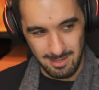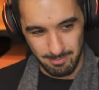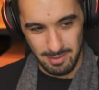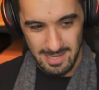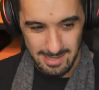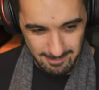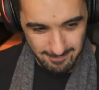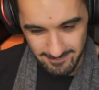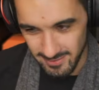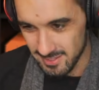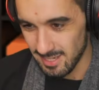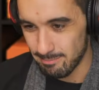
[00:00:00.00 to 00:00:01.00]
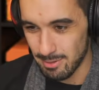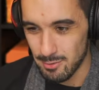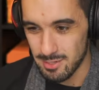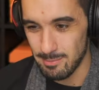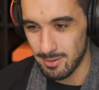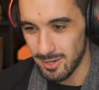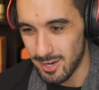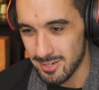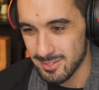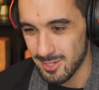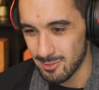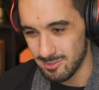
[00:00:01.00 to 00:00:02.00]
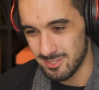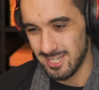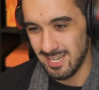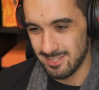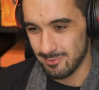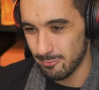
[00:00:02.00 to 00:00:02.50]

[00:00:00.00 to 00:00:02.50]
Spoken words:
play fucking Pokemon Heart Gold, chat.